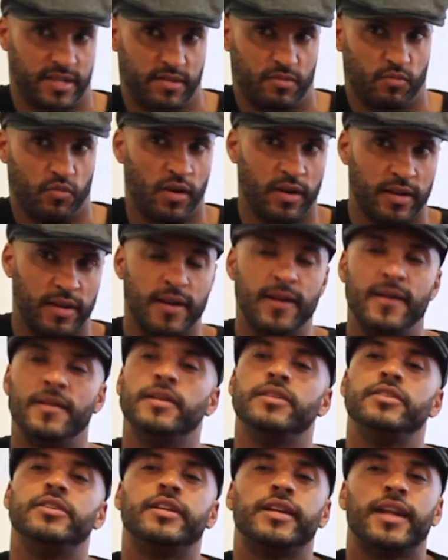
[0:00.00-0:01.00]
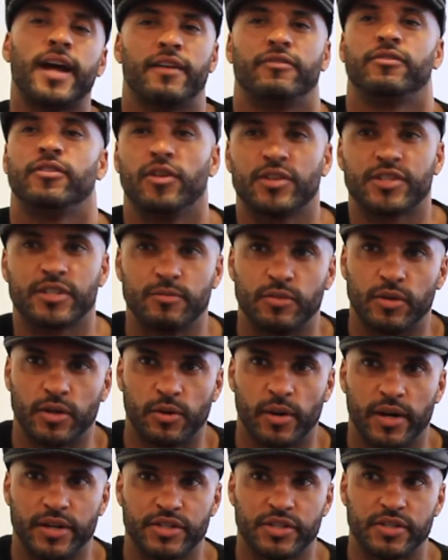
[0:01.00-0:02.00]
What? You're going to have lots of more
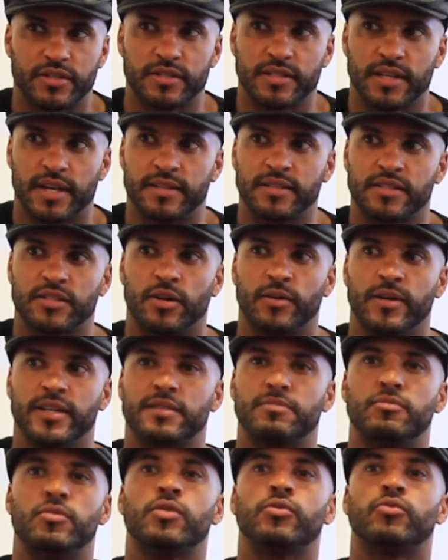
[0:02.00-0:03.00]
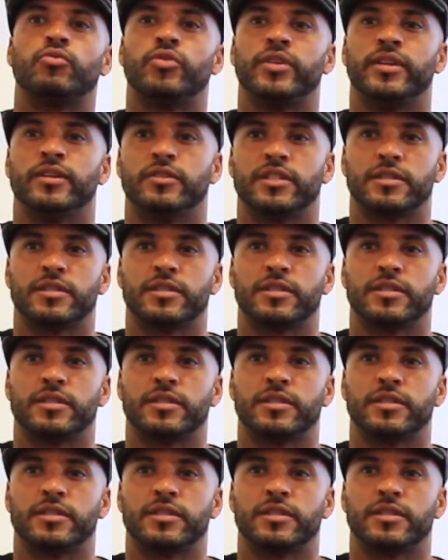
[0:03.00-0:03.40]
questions, and so it's more real.